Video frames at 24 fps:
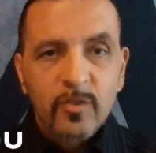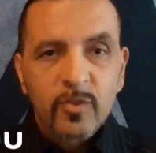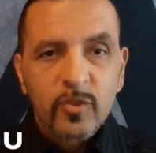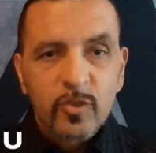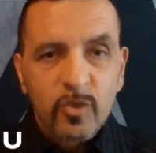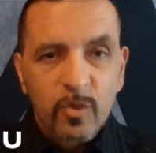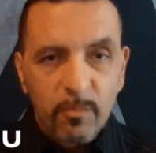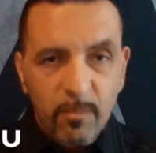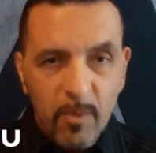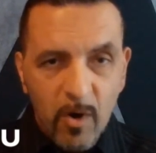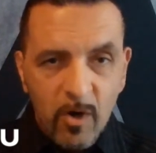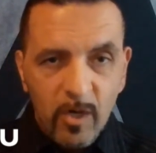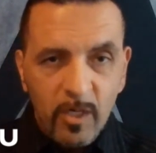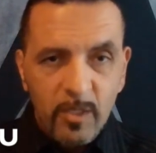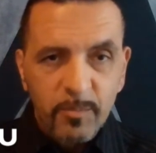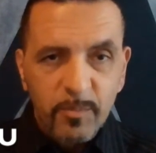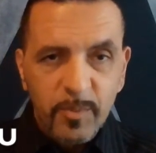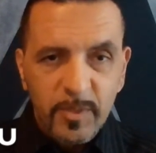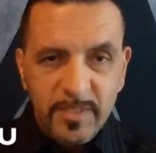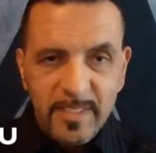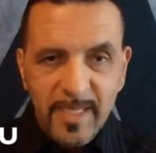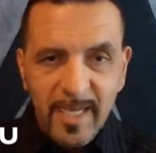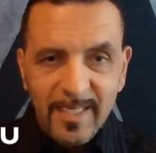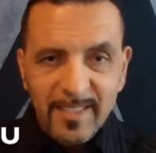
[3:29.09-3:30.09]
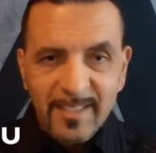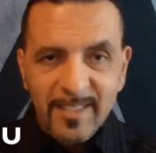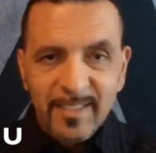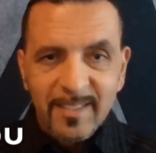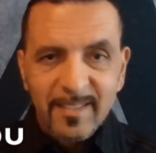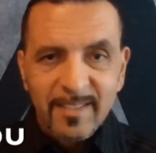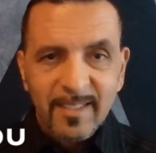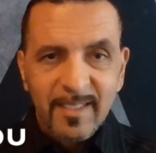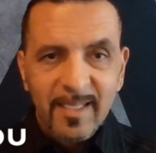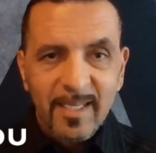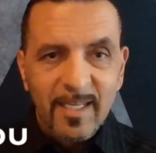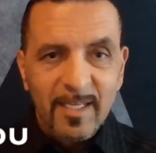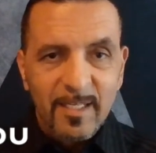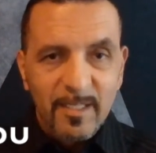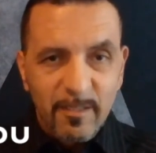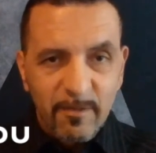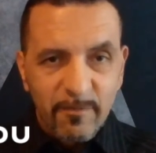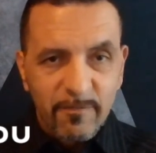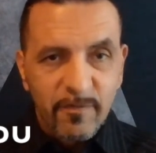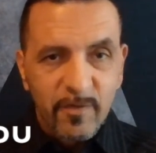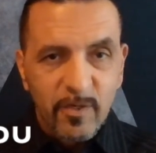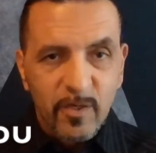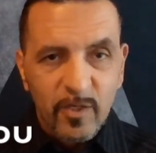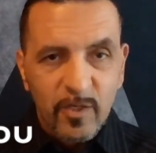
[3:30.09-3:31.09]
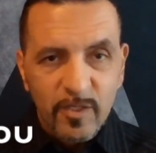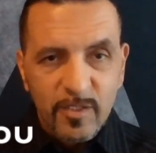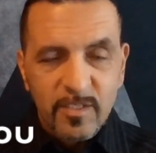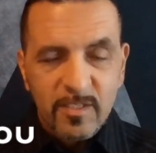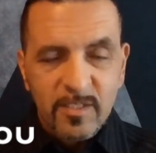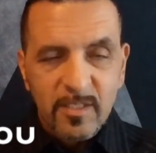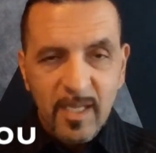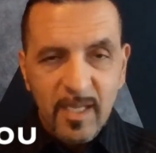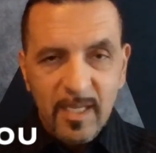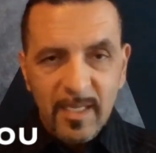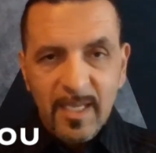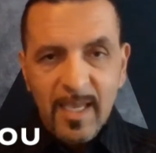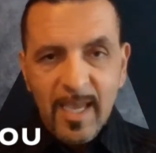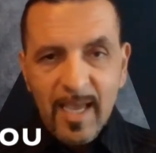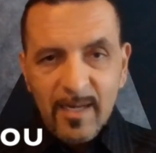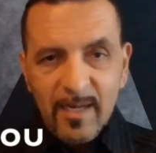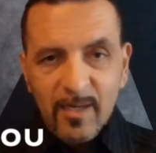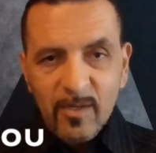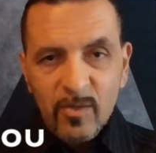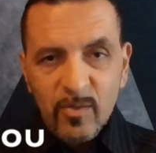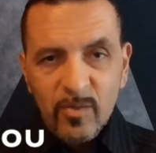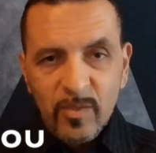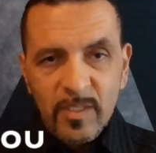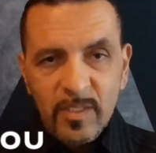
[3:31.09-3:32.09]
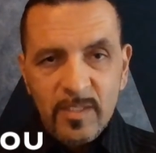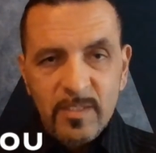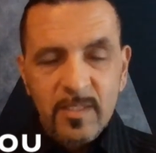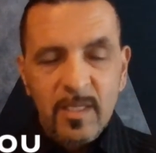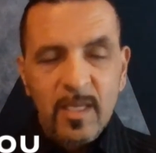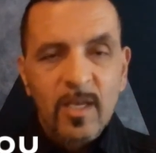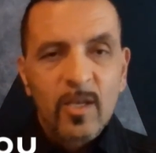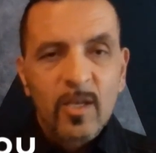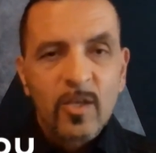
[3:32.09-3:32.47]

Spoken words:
your mark protected in different goods and categories,